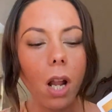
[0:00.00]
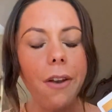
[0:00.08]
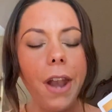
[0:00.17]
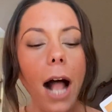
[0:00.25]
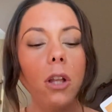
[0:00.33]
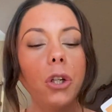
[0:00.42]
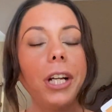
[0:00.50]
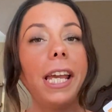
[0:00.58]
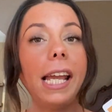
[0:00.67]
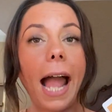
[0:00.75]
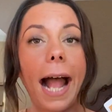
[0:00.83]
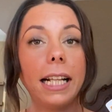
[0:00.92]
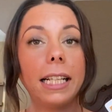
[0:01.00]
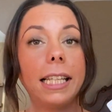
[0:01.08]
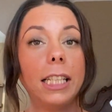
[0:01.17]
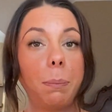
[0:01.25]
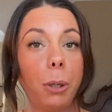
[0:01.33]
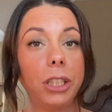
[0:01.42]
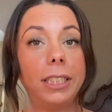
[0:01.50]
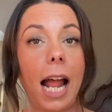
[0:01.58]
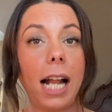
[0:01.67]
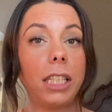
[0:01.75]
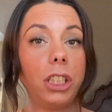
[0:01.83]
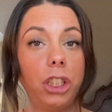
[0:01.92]
Not looking at this person,
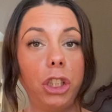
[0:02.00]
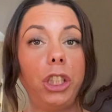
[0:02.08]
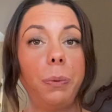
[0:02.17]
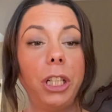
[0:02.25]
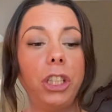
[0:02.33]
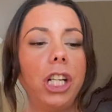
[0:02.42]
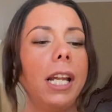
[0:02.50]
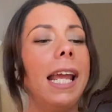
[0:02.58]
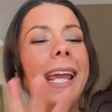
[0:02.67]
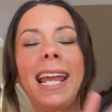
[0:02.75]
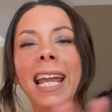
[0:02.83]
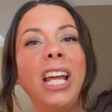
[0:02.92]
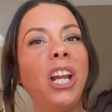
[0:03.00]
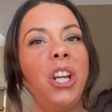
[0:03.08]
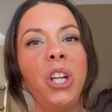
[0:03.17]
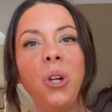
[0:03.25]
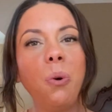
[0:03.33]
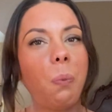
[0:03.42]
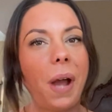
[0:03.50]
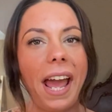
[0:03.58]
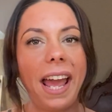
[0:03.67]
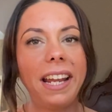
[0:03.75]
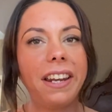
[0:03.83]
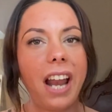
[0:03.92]
at this situation in a new
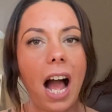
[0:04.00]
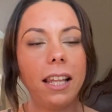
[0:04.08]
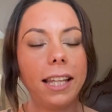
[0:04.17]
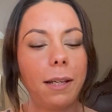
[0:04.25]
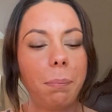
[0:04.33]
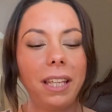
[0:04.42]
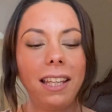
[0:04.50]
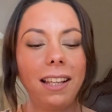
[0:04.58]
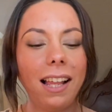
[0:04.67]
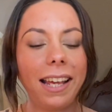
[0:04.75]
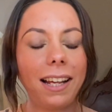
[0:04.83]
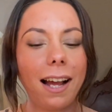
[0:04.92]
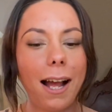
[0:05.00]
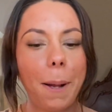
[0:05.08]
way. Not like being like,